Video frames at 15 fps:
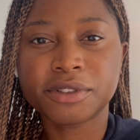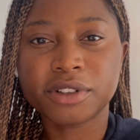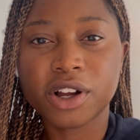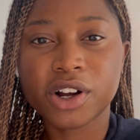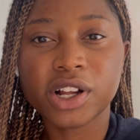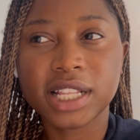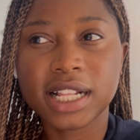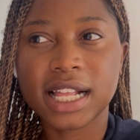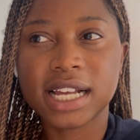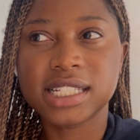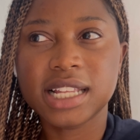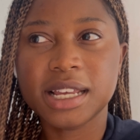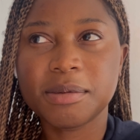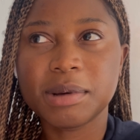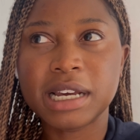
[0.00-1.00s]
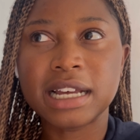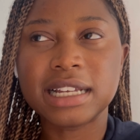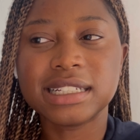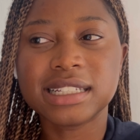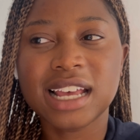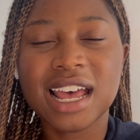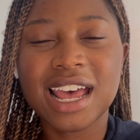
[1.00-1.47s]
vlog on the last day
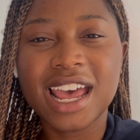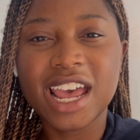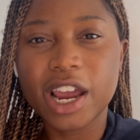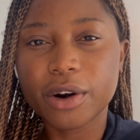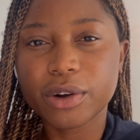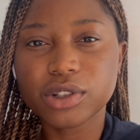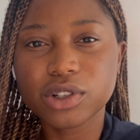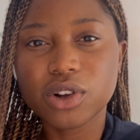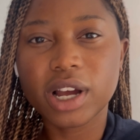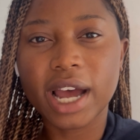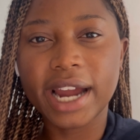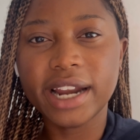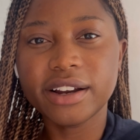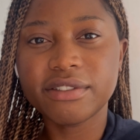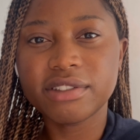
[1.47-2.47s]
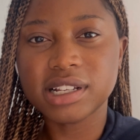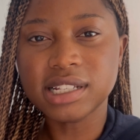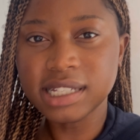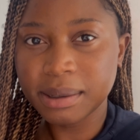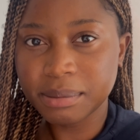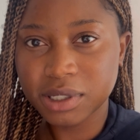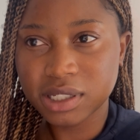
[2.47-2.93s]
because it was all kind of the
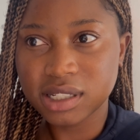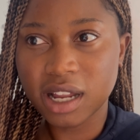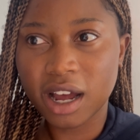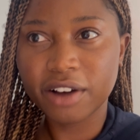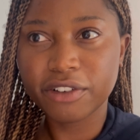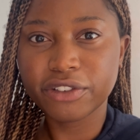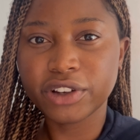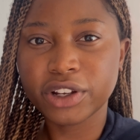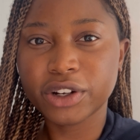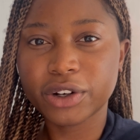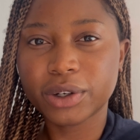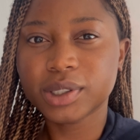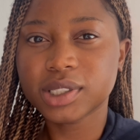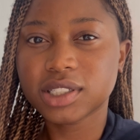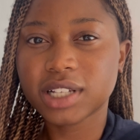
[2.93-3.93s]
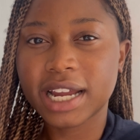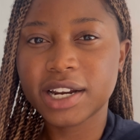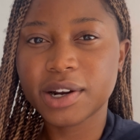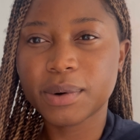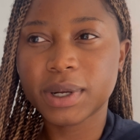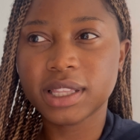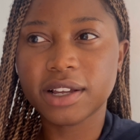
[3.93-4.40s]
same stuff, you know? So I
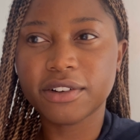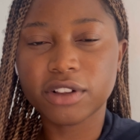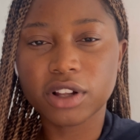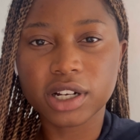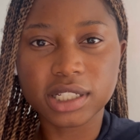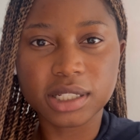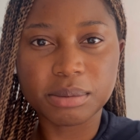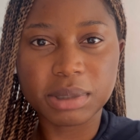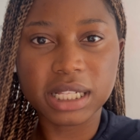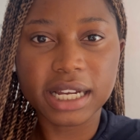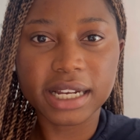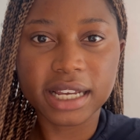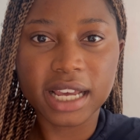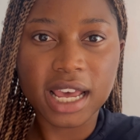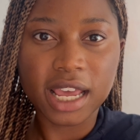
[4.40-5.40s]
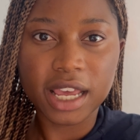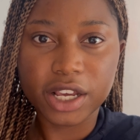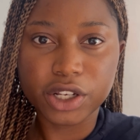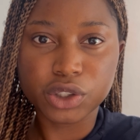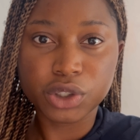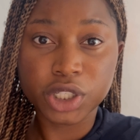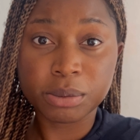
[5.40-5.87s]
didn't want the vlog to be like
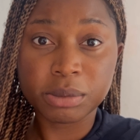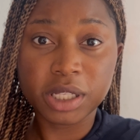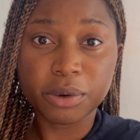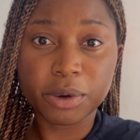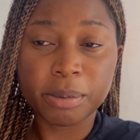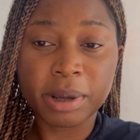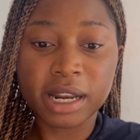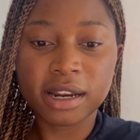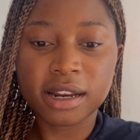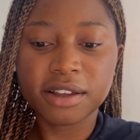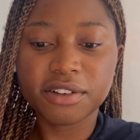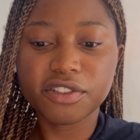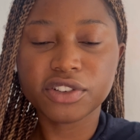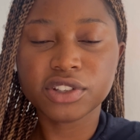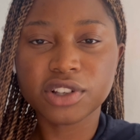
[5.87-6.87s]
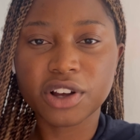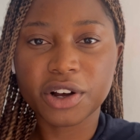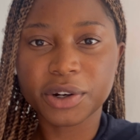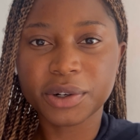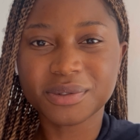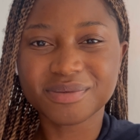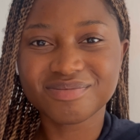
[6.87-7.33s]
extremely repetitive.
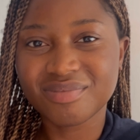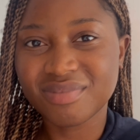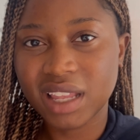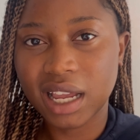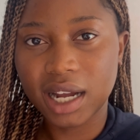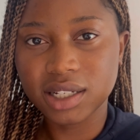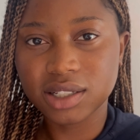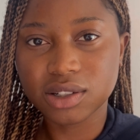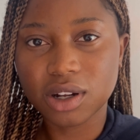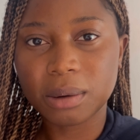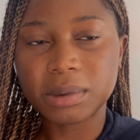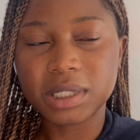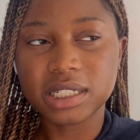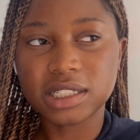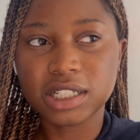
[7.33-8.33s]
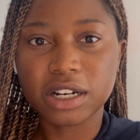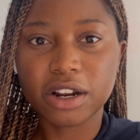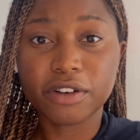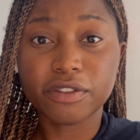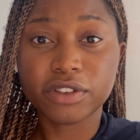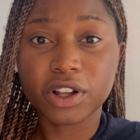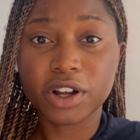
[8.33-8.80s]
So I just opted to
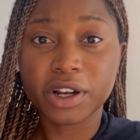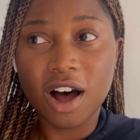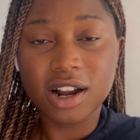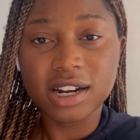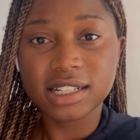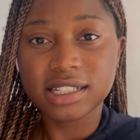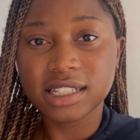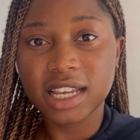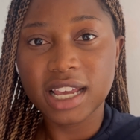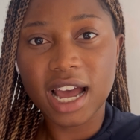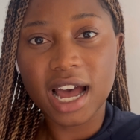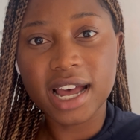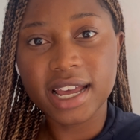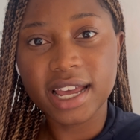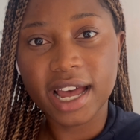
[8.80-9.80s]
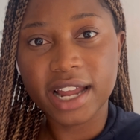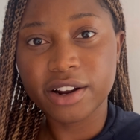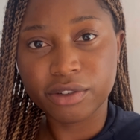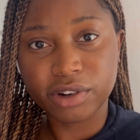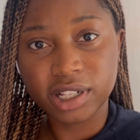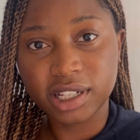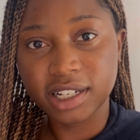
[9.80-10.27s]
not vlog. Honestly, I had a
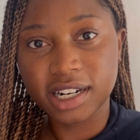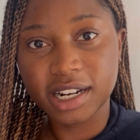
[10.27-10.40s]
really good